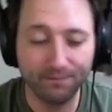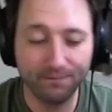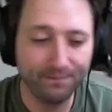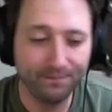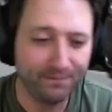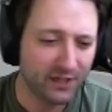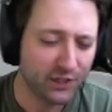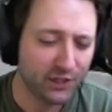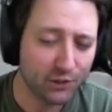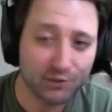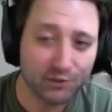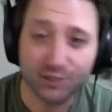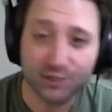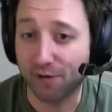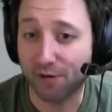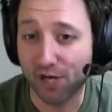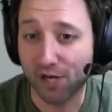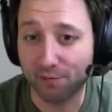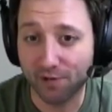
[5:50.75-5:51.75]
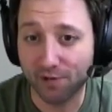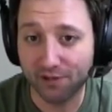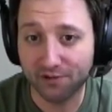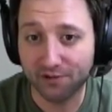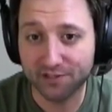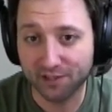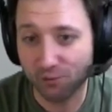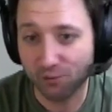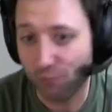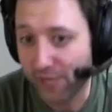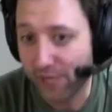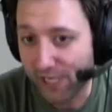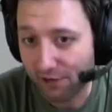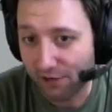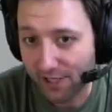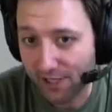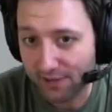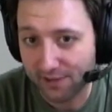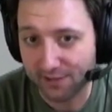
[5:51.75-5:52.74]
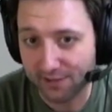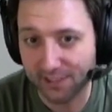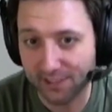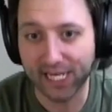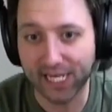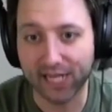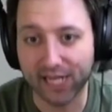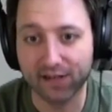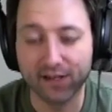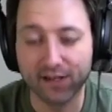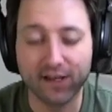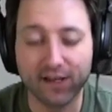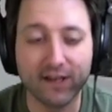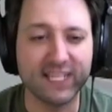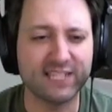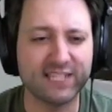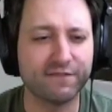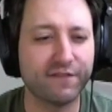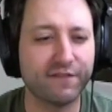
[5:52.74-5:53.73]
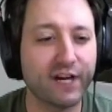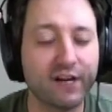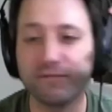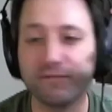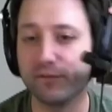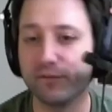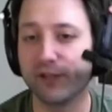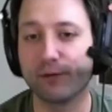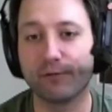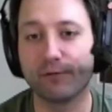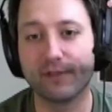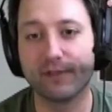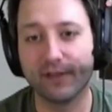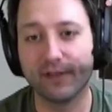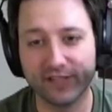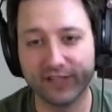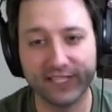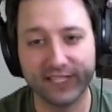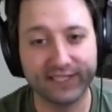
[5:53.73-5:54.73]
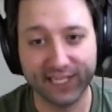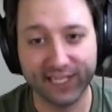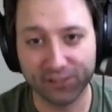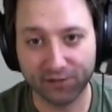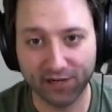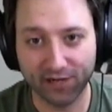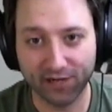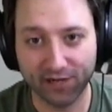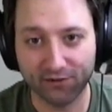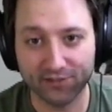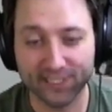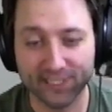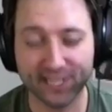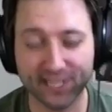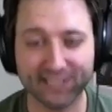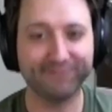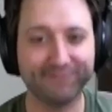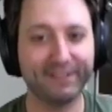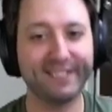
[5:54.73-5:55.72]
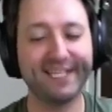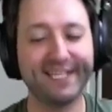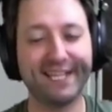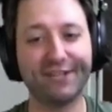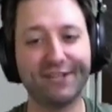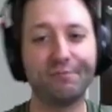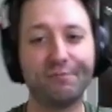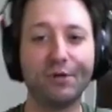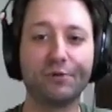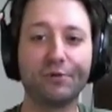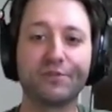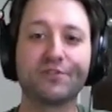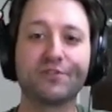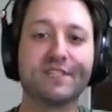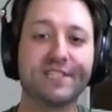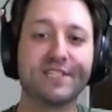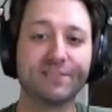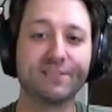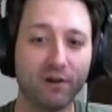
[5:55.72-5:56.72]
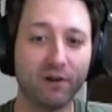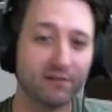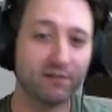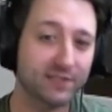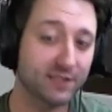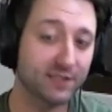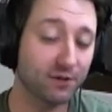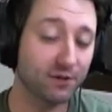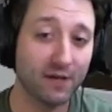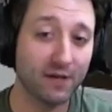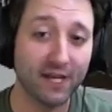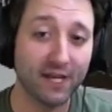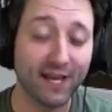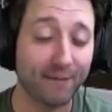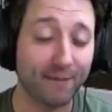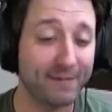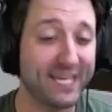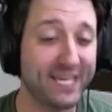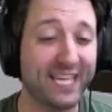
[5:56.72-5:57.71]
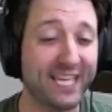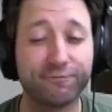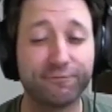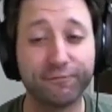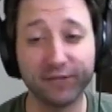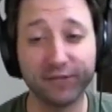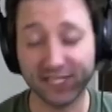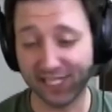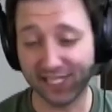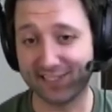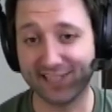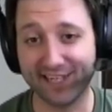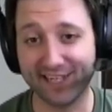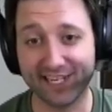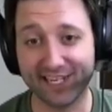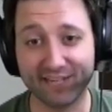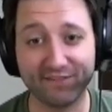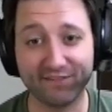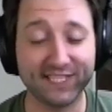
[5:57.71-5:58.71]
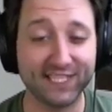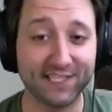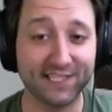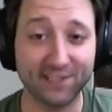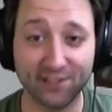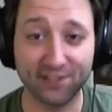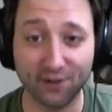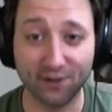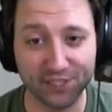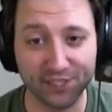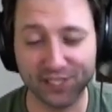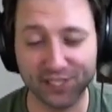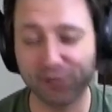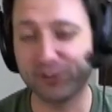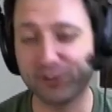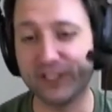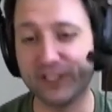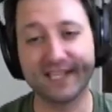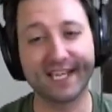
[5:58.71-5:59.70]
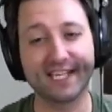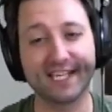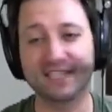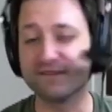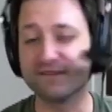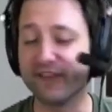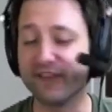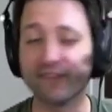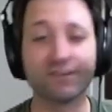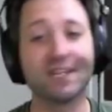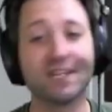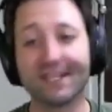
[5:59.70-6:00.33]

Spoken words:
new Super Mario Brothers on the Wii or anything like that. He's very familiar with all of the Nintendo characters. He has some Nintendo posters in his wall. So he gets really excited if he sees Yoshi. Yoshi's like his favorite thing in